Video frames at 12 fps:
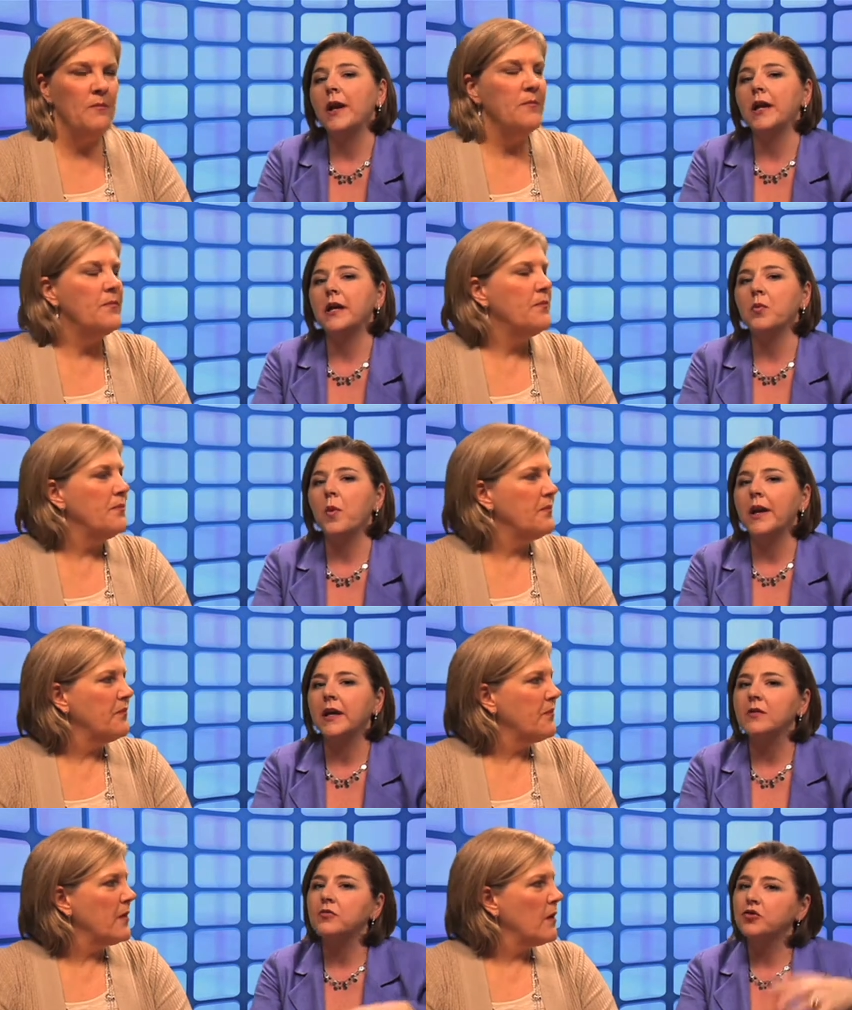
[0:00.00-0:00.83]
Speaker 1: when it
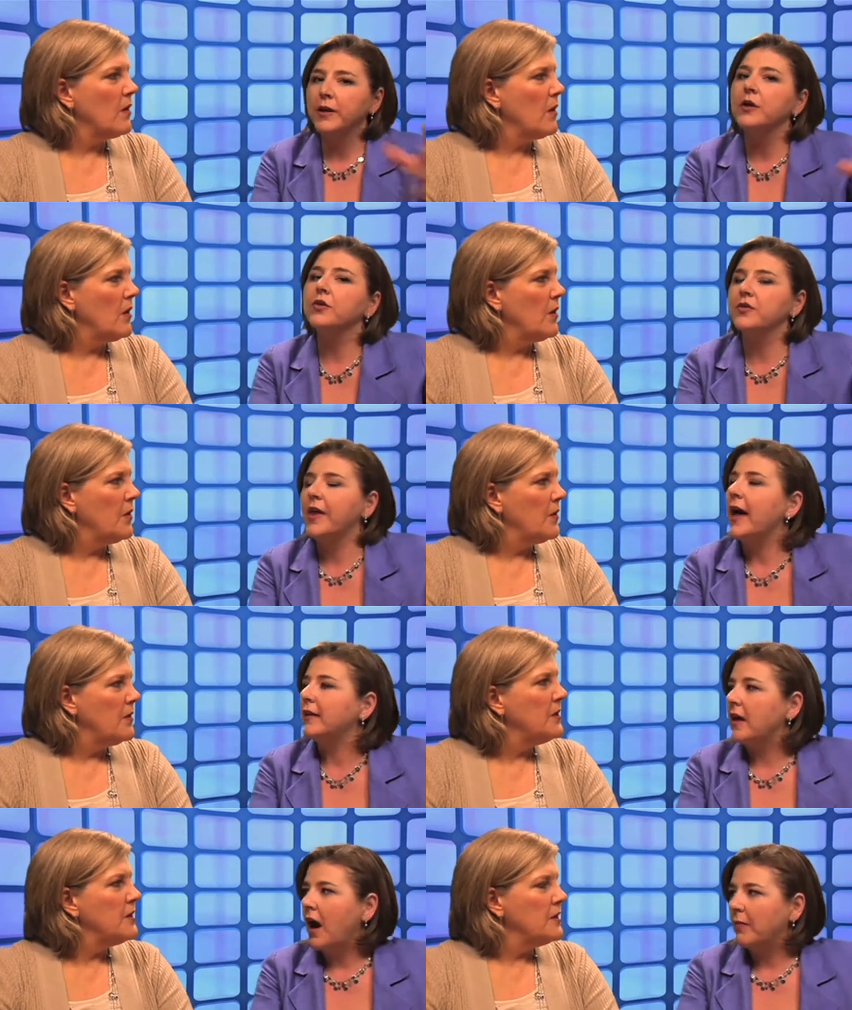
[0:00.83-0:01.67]
when it triggers
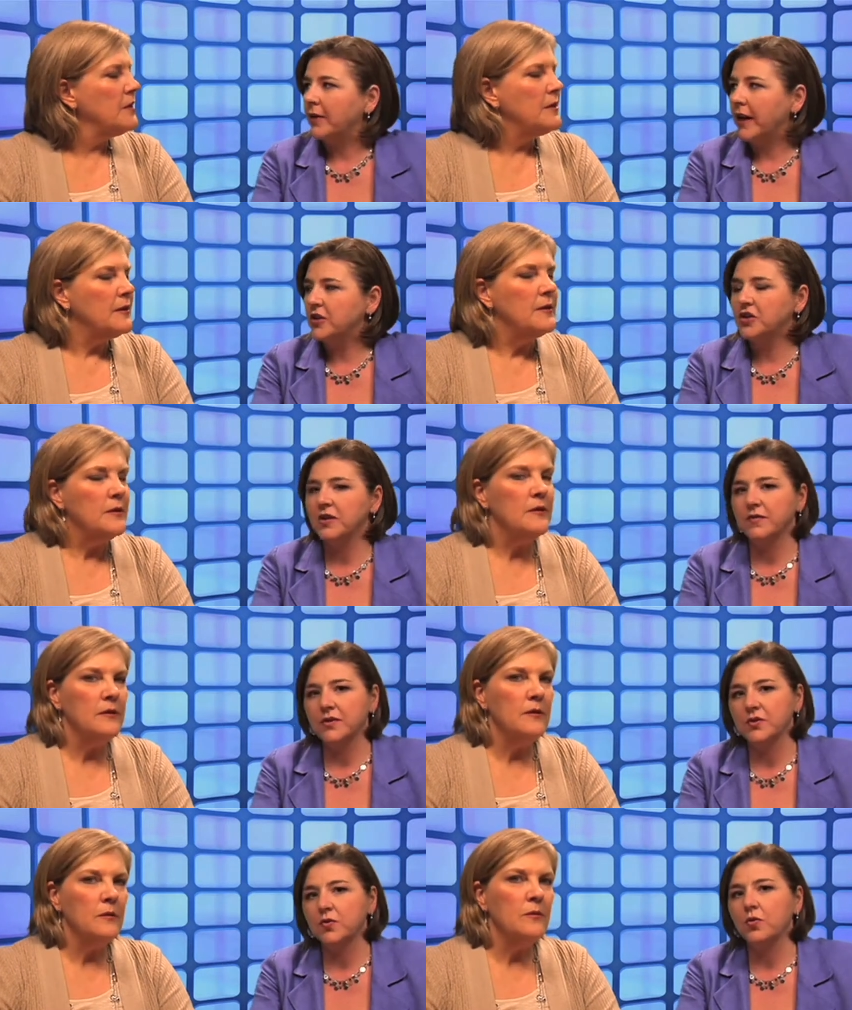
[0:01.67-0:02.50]
that obligation
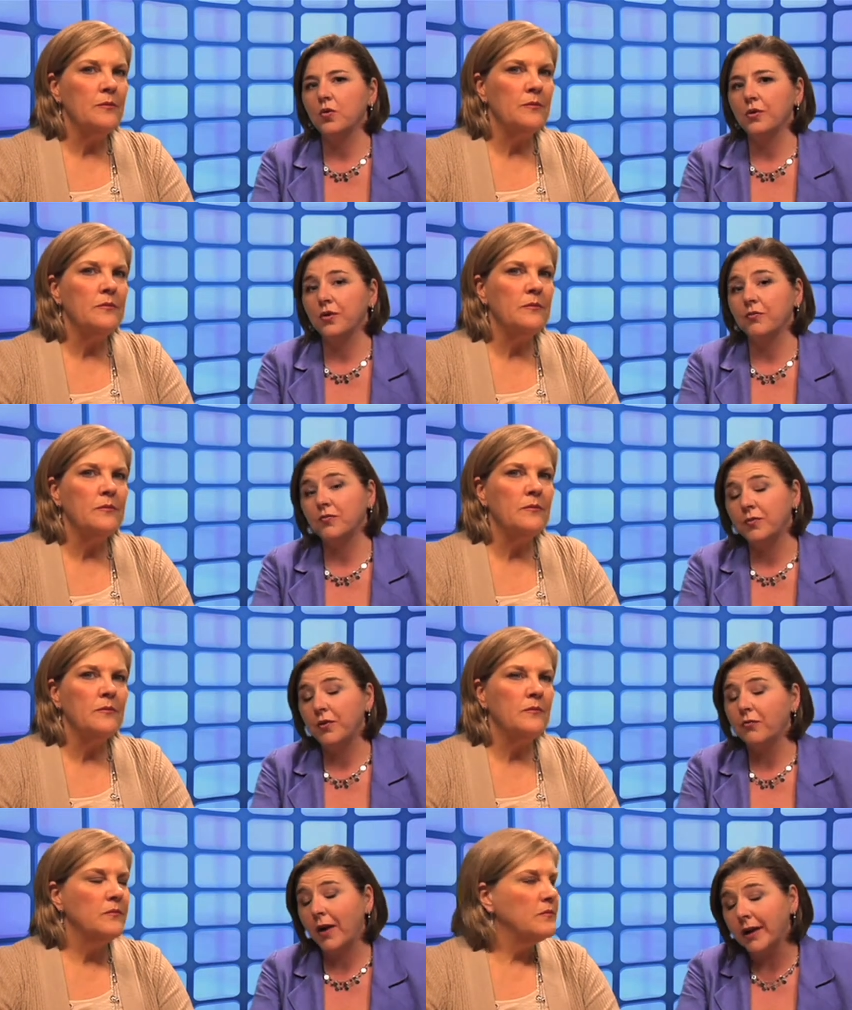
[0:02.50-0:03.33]
of the school or the
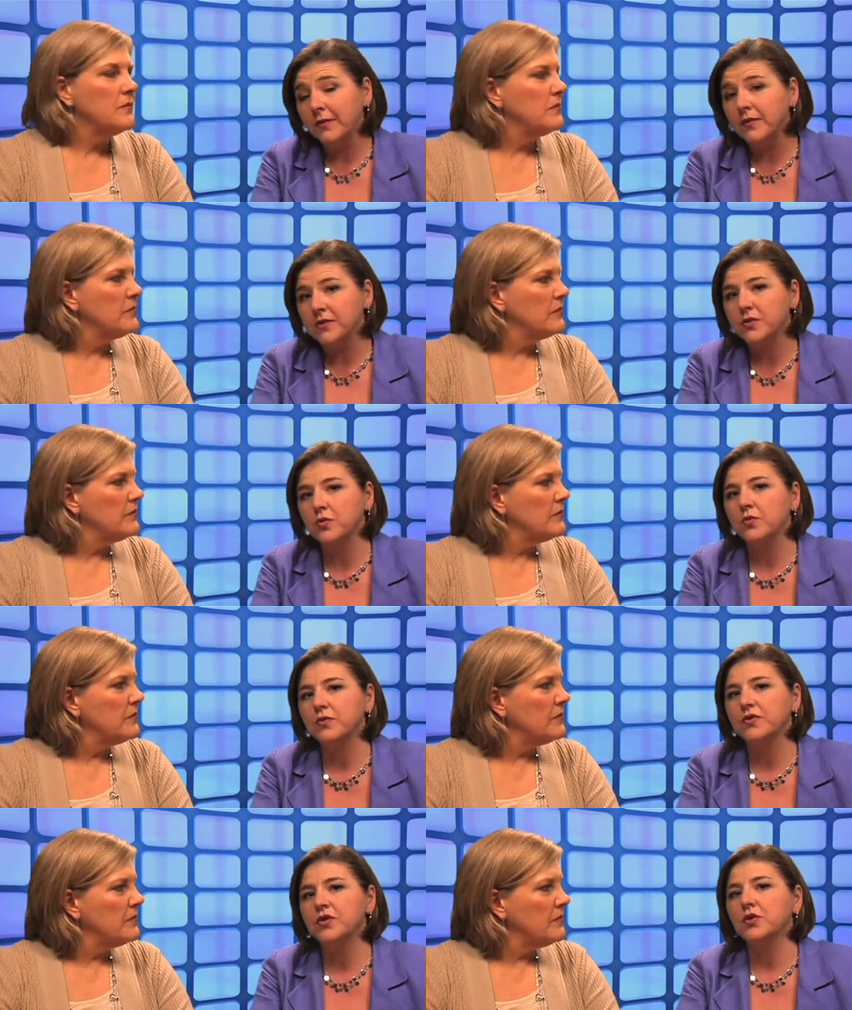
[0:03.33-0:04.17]
the right of the
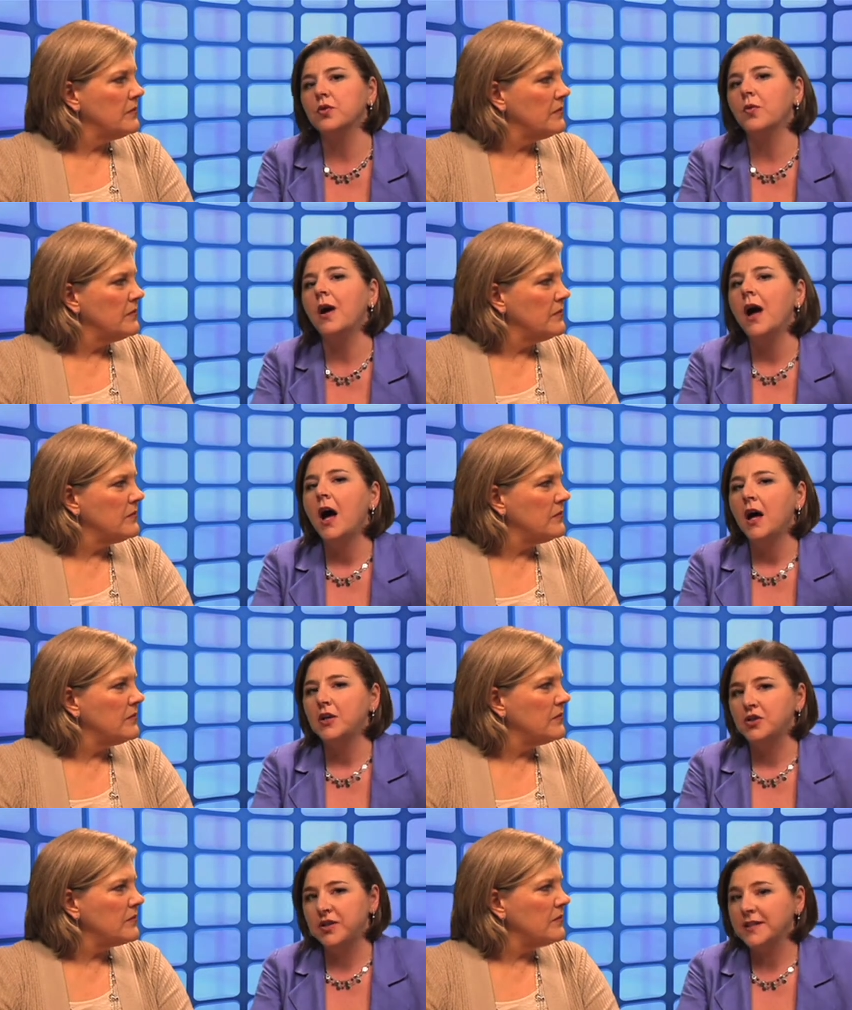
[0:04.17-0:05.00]
school to
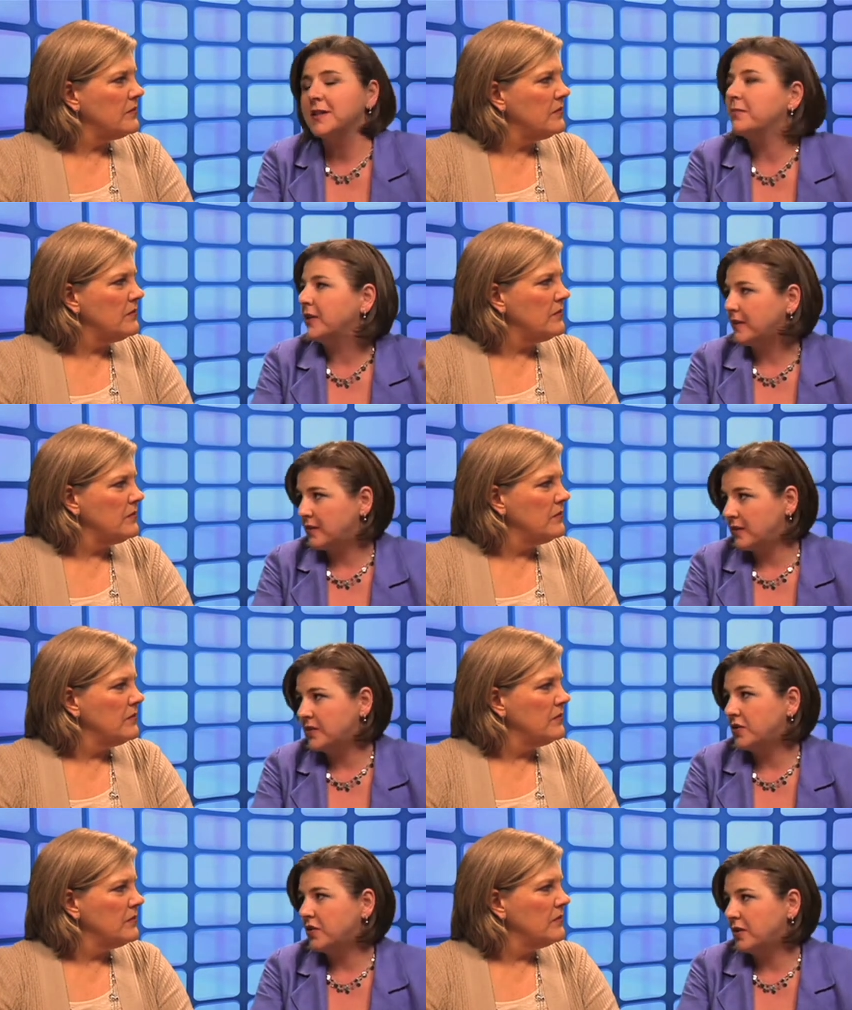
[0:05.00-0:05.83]
discipline
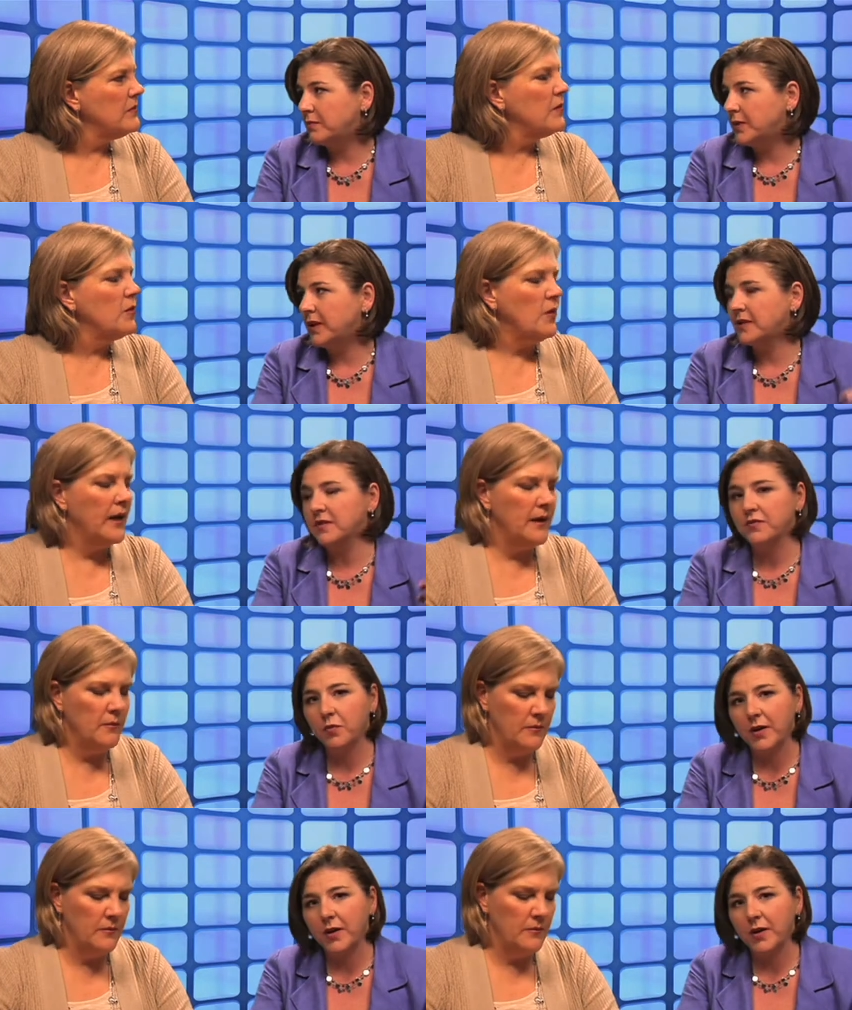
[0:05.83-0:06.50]
the student because right.